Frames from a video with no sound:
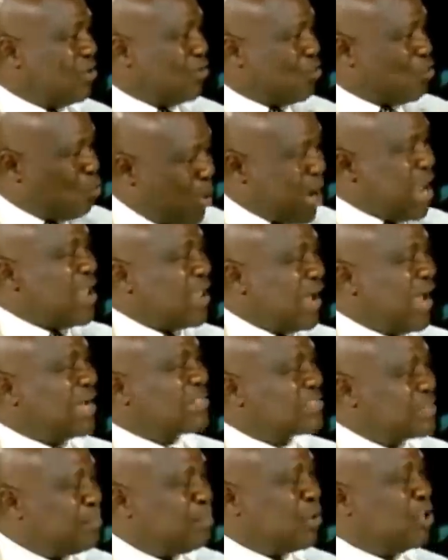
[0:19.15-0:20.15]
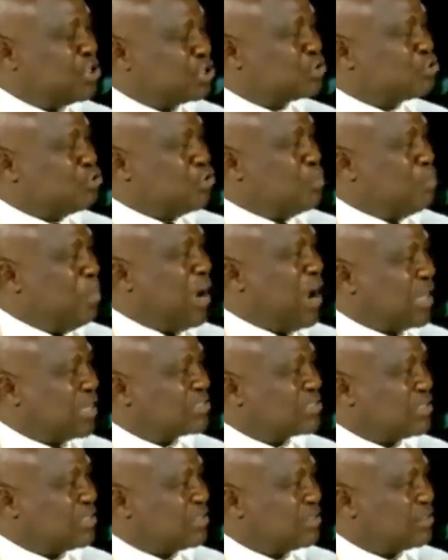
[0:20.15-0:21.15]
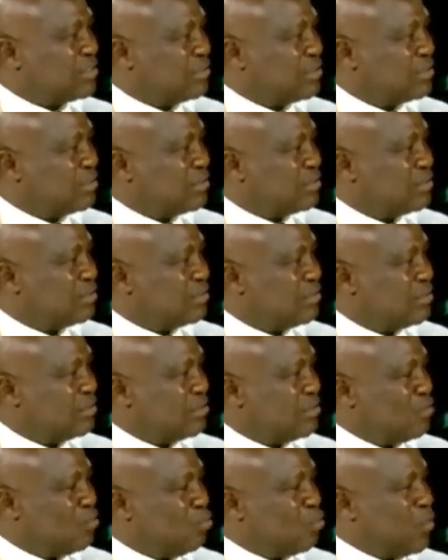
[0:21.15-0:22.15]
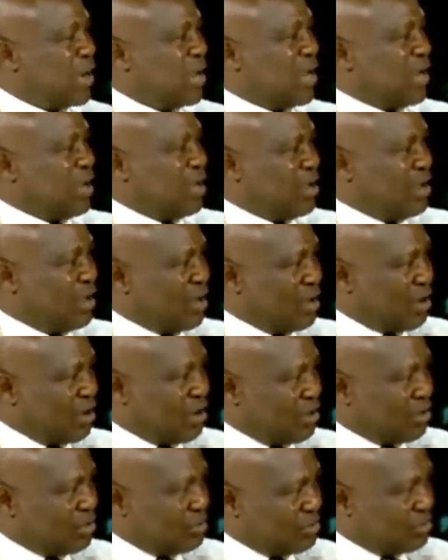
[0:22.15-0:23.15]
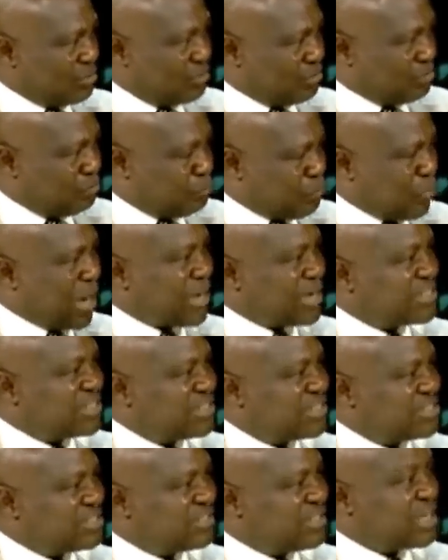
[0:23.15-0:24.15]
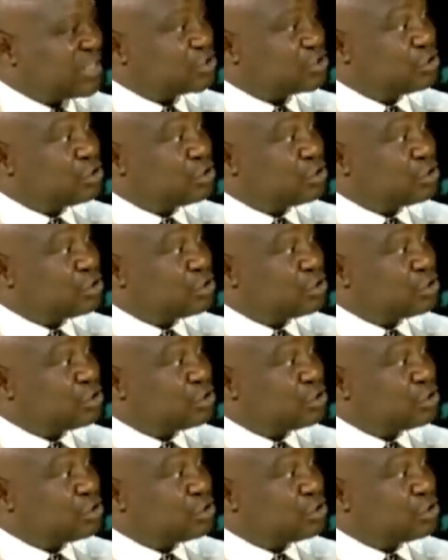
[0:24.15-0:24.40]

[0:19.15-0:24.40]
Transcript: We, as a political party, we practice national